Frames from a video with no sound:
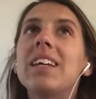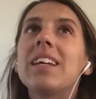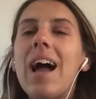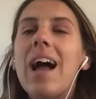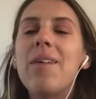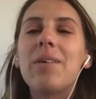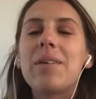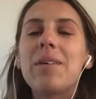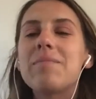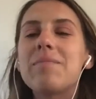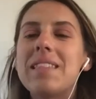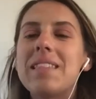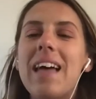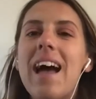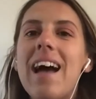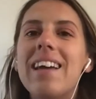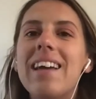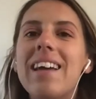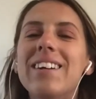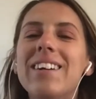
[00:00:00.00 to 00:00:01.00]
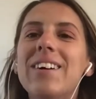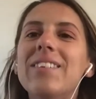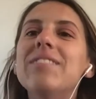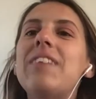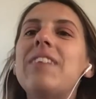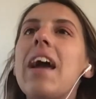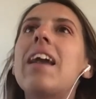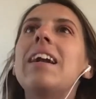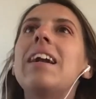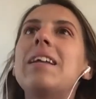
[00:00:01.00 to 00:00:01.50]
I want to be that, you know,
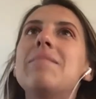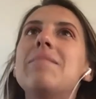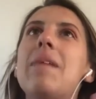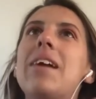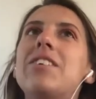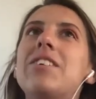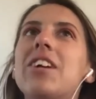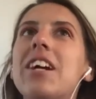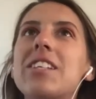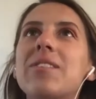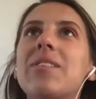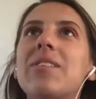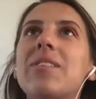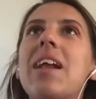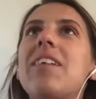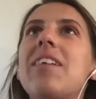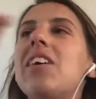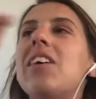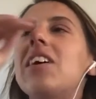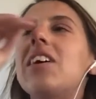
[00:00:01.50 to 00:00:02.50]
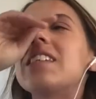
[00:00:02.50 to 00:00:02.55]
vanity metrics, whatever.